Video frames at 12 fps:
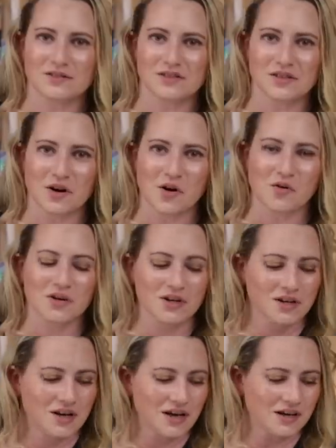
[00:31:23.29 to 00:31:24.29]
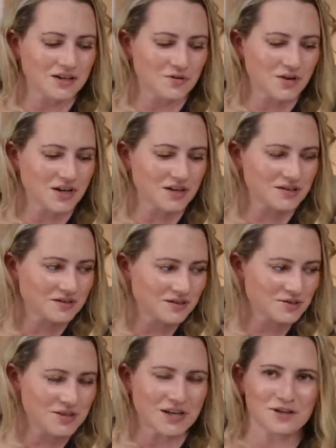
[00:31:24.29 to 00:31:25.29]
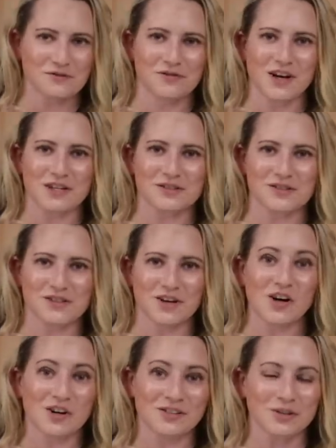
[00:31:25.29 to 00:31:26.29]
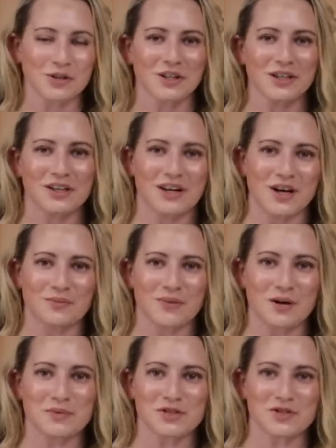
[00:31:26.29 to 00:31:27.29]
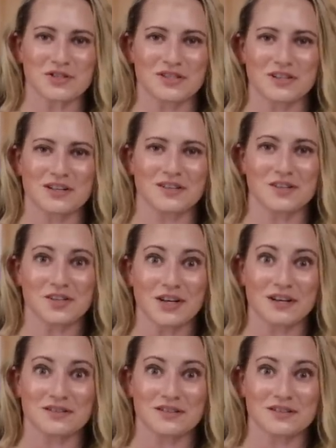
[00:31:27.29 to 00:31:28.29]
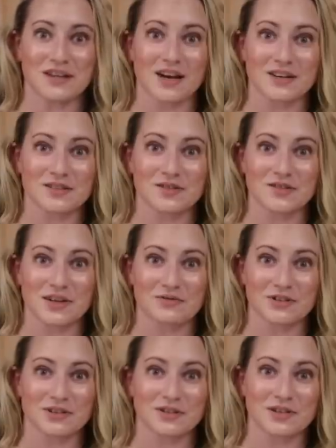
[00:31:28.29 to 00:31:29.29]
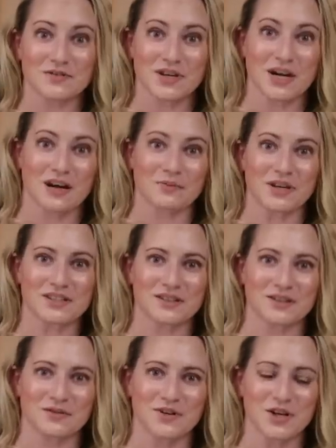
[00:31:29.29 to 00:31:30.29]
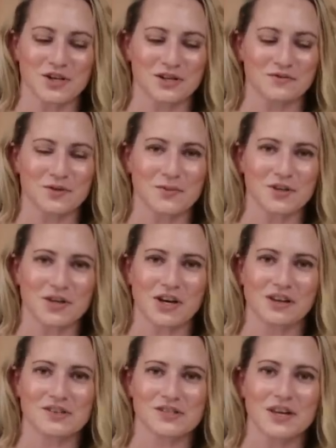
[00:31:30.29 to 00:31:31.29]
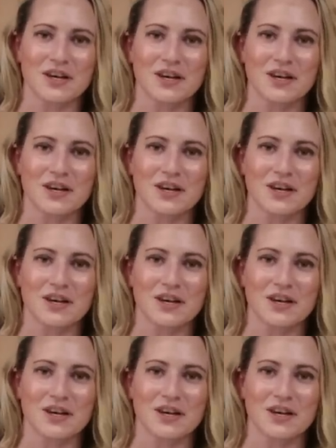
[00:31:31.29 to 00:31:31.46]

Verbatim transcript: So anyway, it was kind of fun. So I'm interested in your guys' thoughts, so definitely leave a comment. I love hearing from you guys.